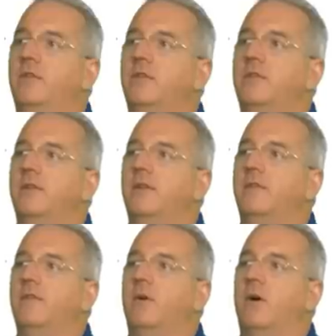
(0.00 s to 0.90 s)
through two
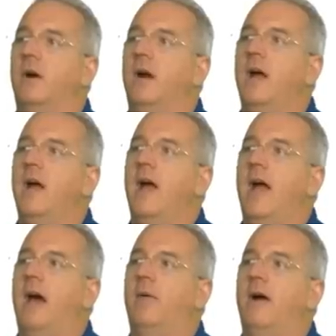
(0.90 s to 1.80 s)
fifty-four.
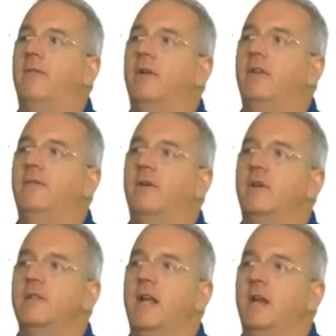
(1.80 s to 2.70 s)
However, the
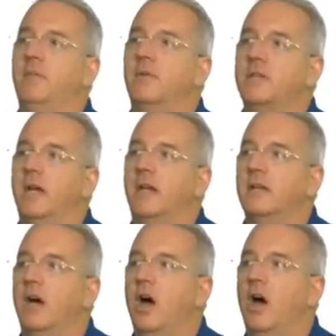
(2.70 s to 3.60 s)
first eighty percent
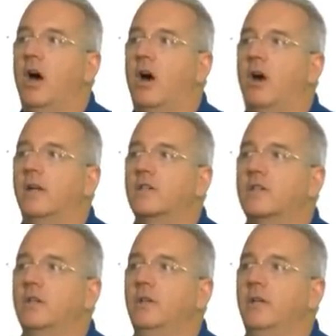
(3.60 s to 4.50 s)
are
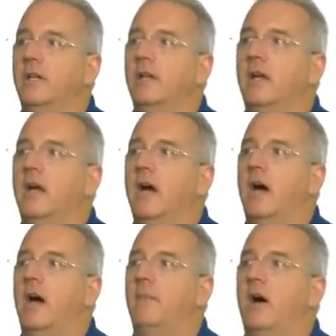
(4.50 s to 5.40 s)
excluded.
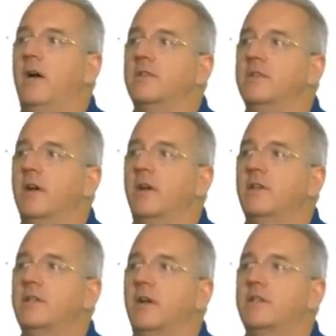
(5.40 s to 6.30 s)
Um, also
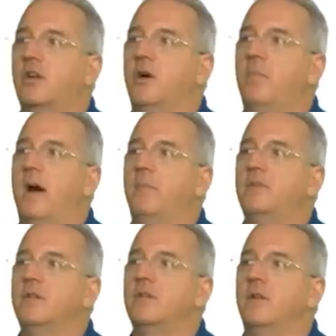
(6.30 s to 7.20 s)
notice that our scope
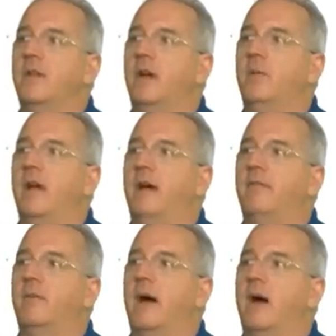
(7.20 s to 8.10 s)
options are there. We have
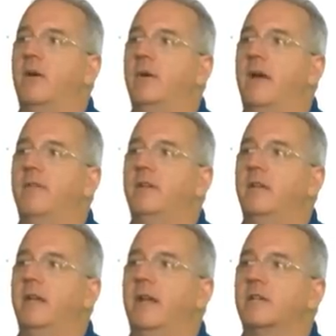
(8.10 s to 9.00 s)
the router, we have the
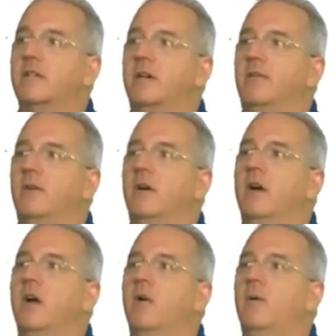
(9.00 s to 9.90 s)
D N S server,
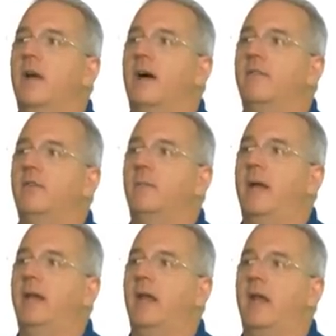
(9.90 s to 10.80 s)
we have the
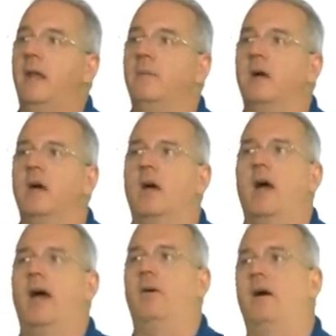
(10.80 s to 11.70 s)
domain name.
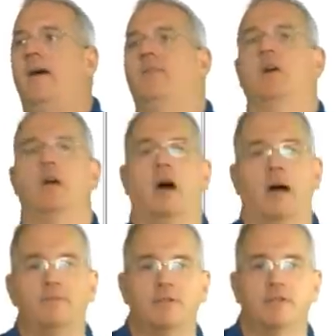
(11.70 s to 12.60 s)
However,
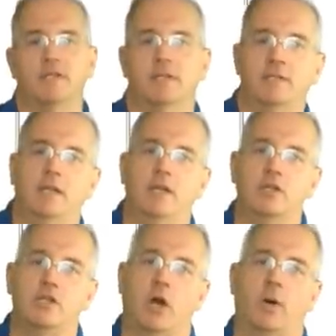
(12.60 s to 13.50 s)
option sixty didn't
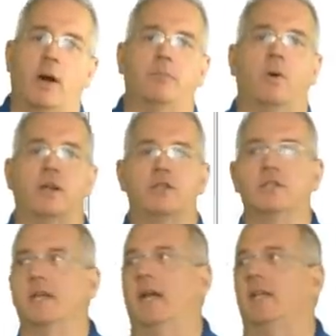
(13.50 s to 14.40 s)
show up. Questions
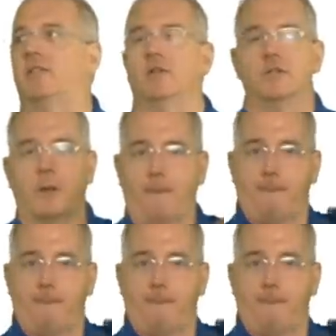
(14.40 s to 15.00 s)
and answers.